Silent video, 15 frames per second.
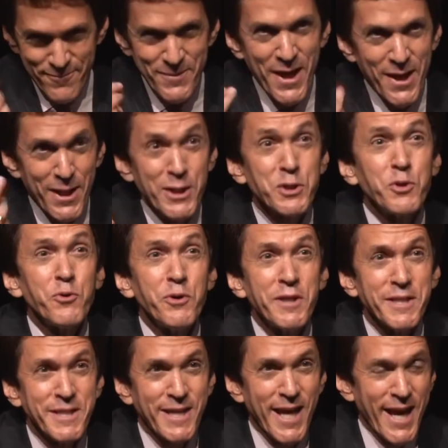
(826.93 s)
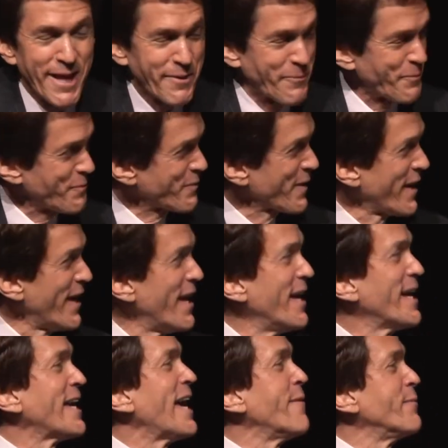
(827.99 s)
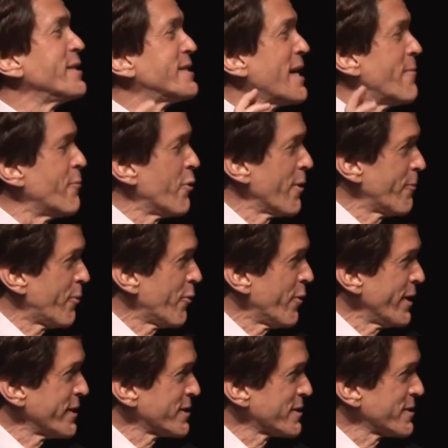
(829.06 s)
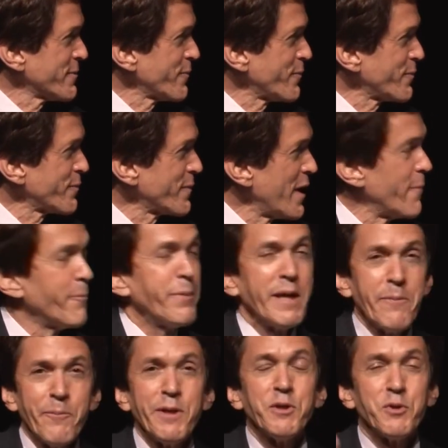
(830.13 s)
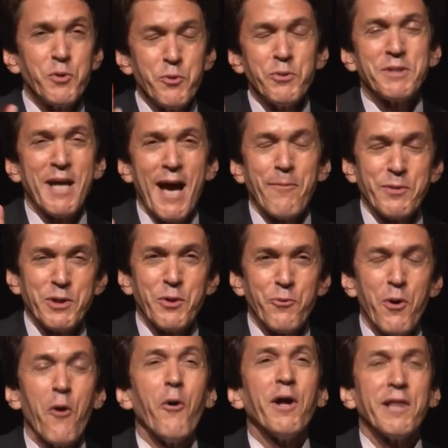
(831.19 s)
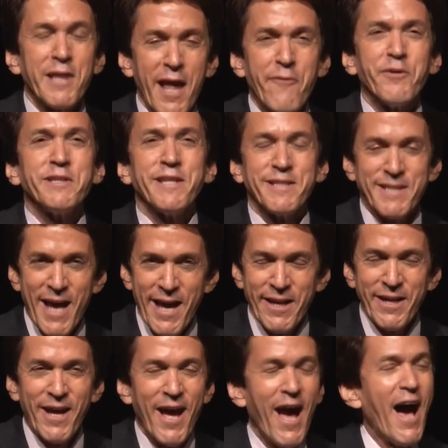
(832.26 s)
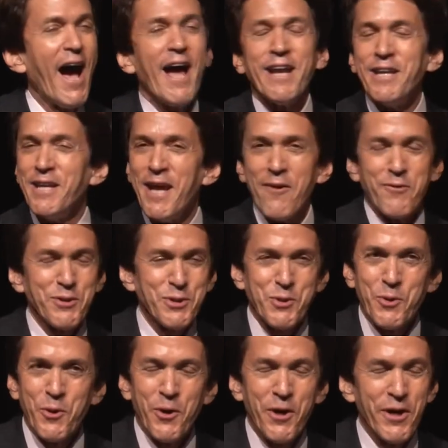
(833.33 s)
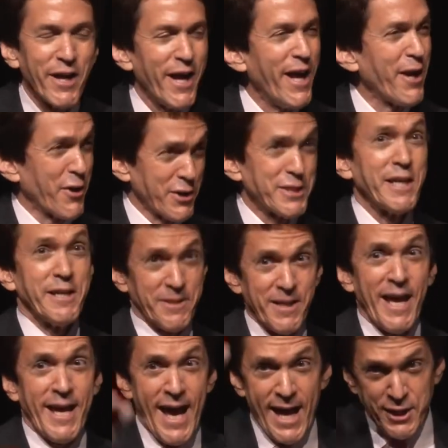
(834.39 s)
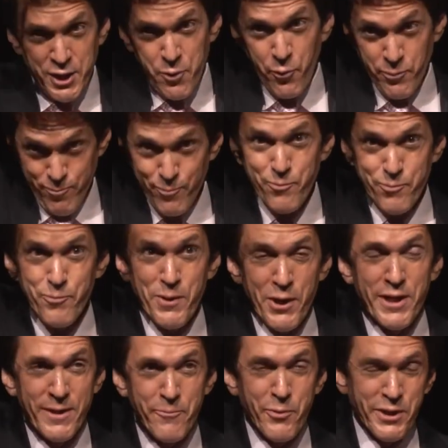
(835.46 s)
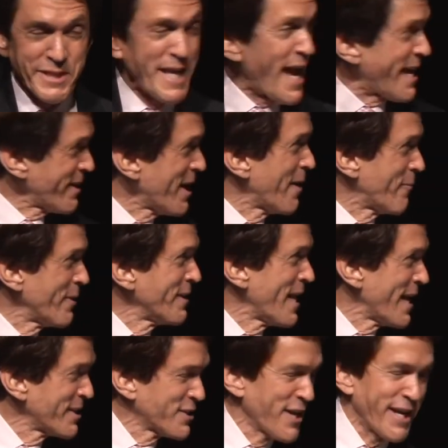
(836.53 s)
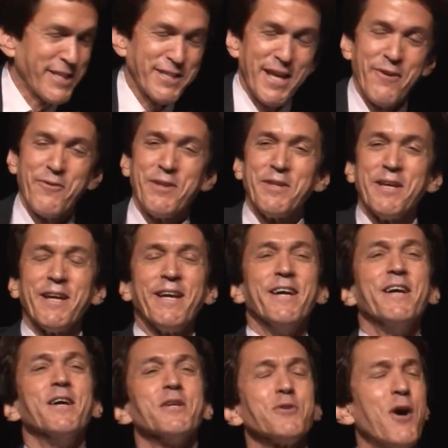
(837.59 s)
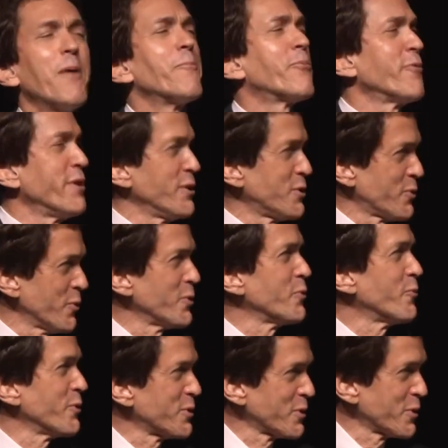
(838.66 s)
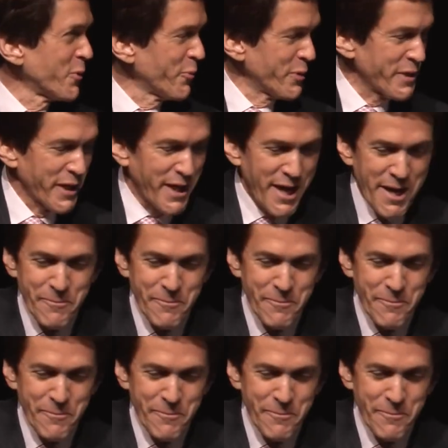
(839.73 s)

Let's do this again. Gave me 10 more points, beat me 2 times in a row, 11-10. I never scored because he actually put his hand up, and that changed everything. Yeah. So I'm pretty sure you would still win the game.